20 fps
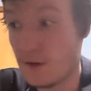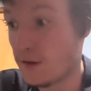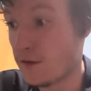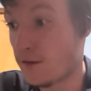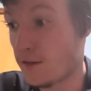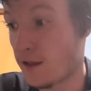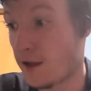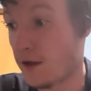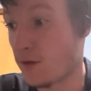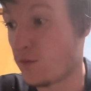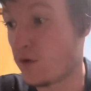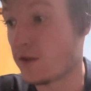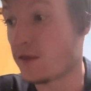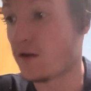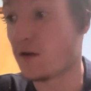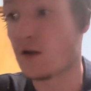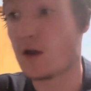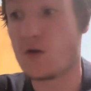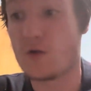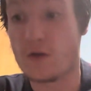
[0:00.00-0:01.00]
what
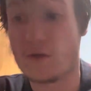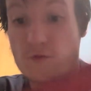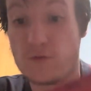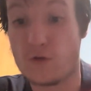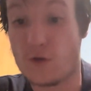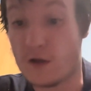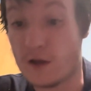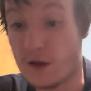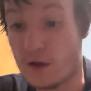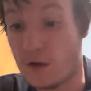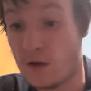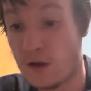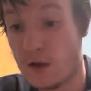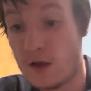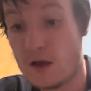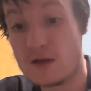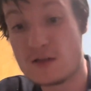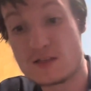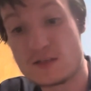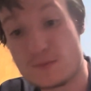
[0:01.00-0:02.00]
they're going for here.
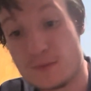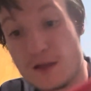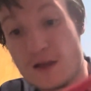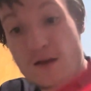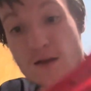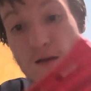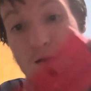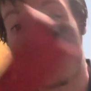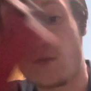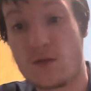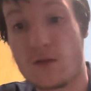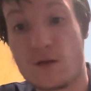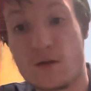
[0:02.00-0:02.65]
Speaking of